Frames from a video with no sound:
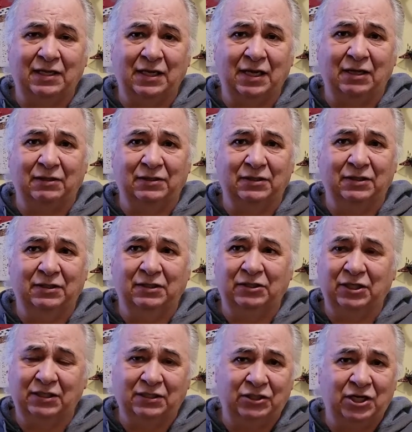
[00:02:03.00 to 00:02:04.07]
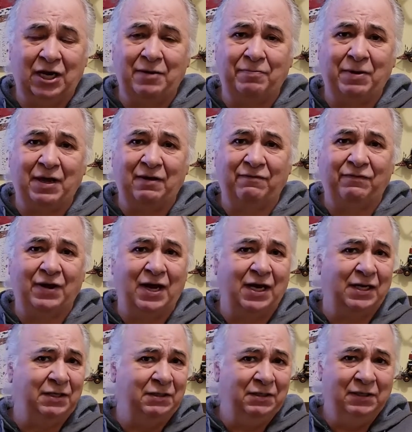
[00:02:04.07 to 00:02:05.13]
else. Just JPEG
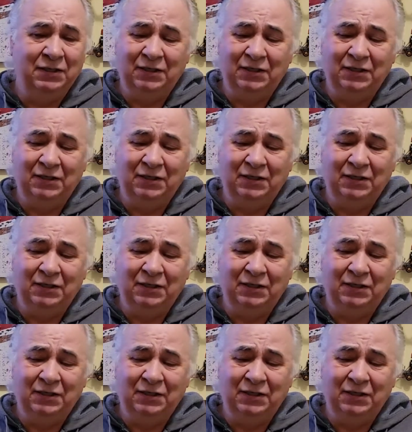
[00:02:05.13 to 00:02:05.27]
fine,